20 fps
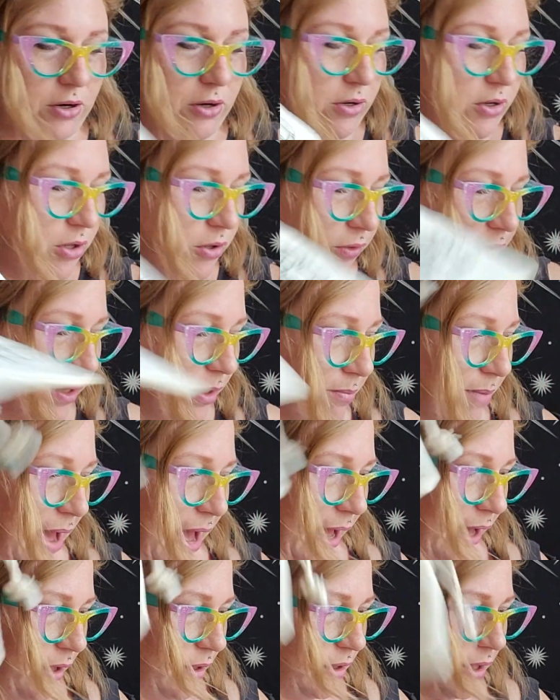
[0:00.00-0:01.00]
cute little
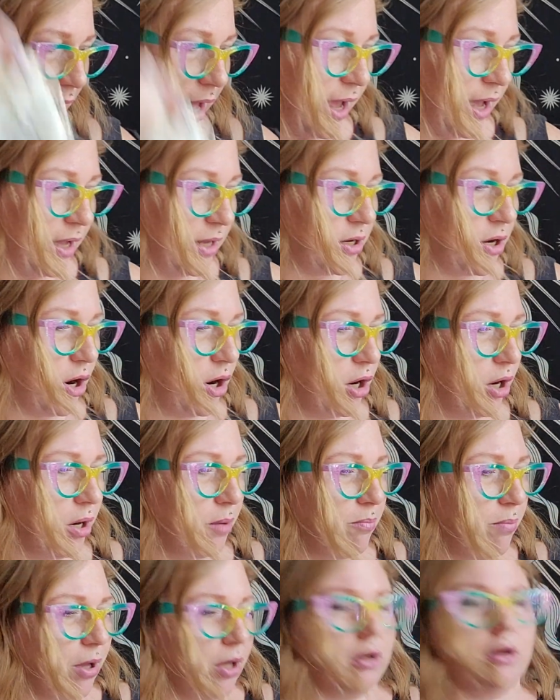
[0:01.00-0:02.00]
bag and our
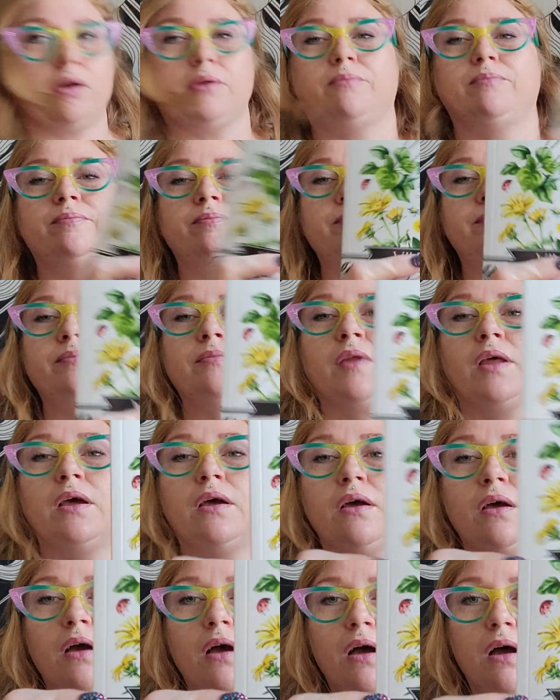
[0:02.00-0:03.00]
book,
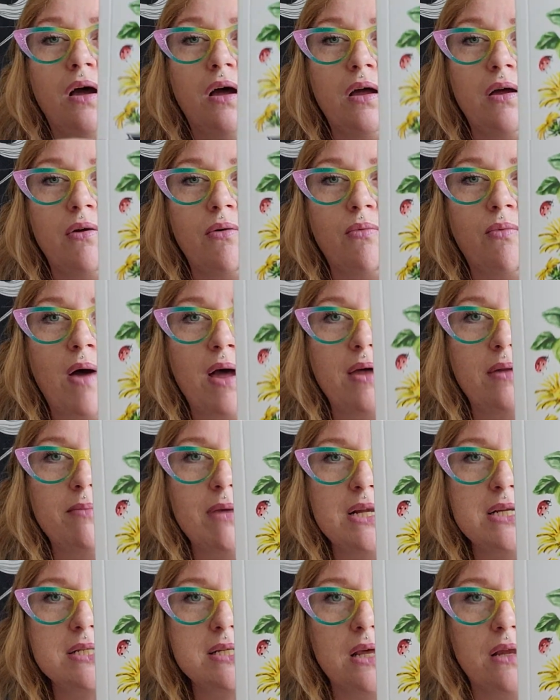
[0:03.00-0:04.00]
Wild
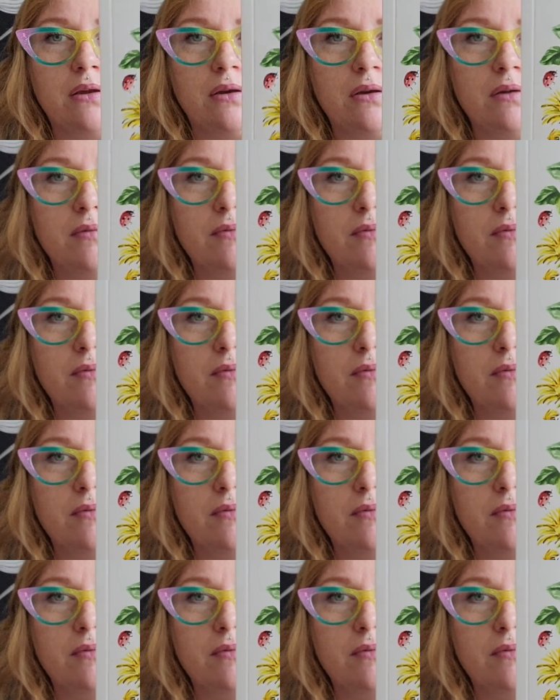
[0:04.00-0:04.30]
Medicine.